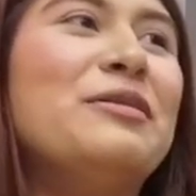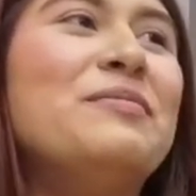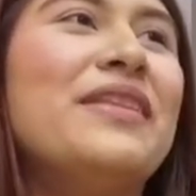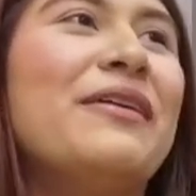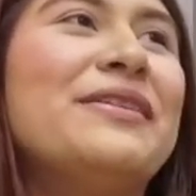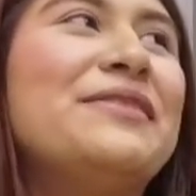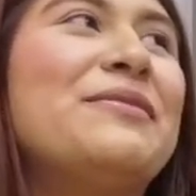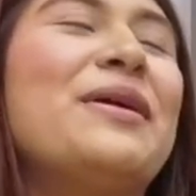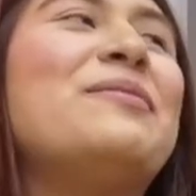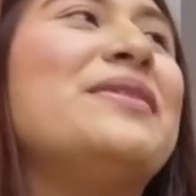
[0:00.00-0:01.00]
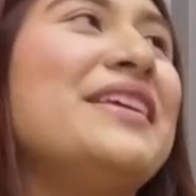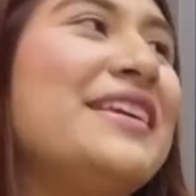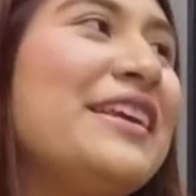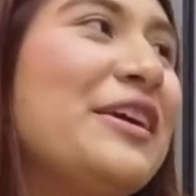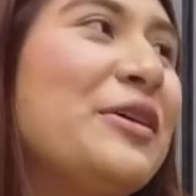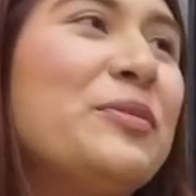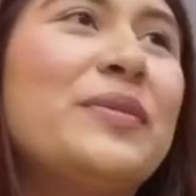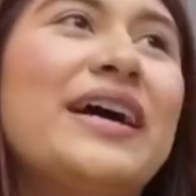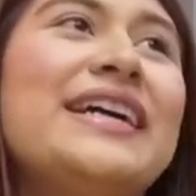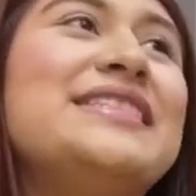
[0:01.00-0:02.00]
not only from not being here,
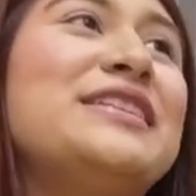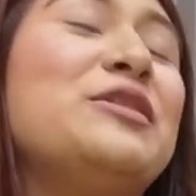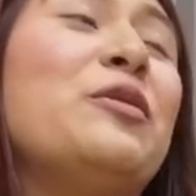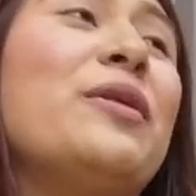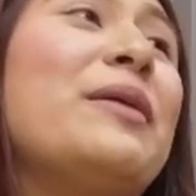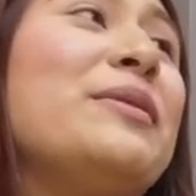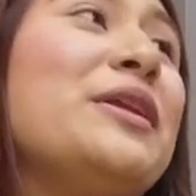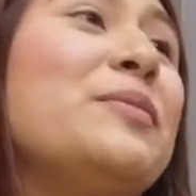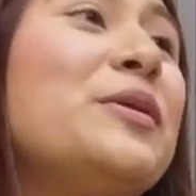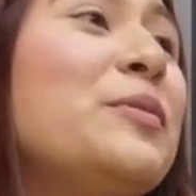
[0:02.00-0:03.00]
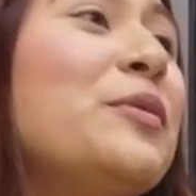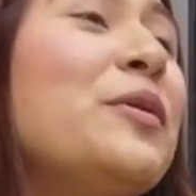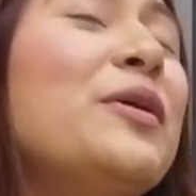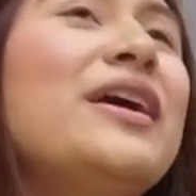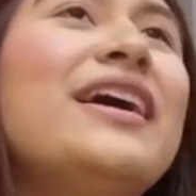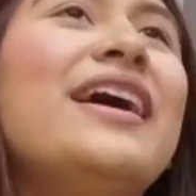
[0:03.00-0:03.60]
but I didn't know that many people,